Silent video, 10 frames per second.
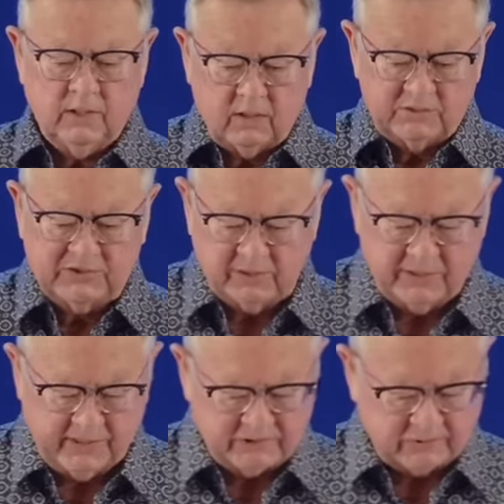Also,
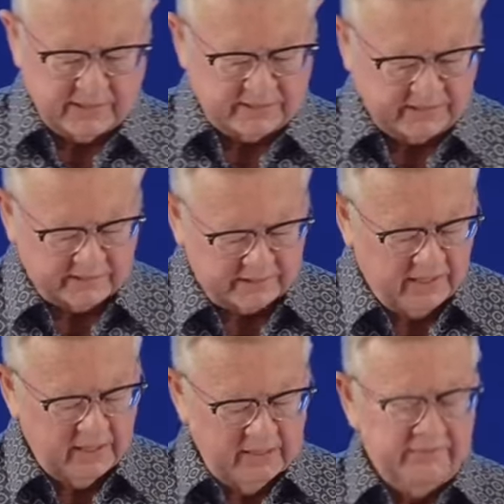he stresses
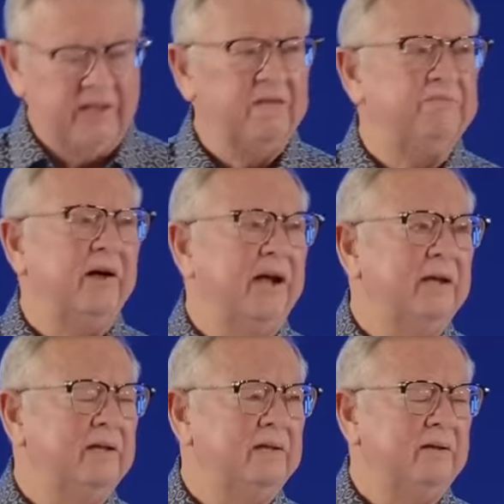the,
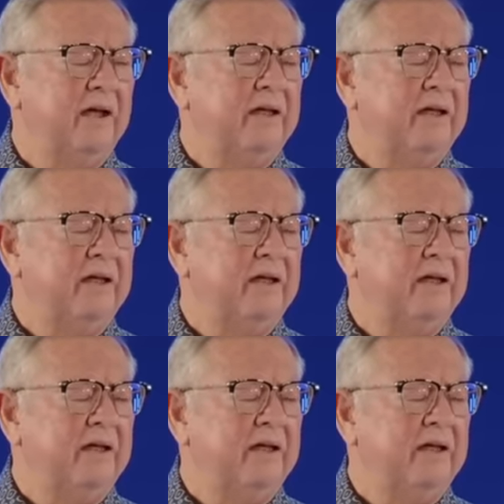invital,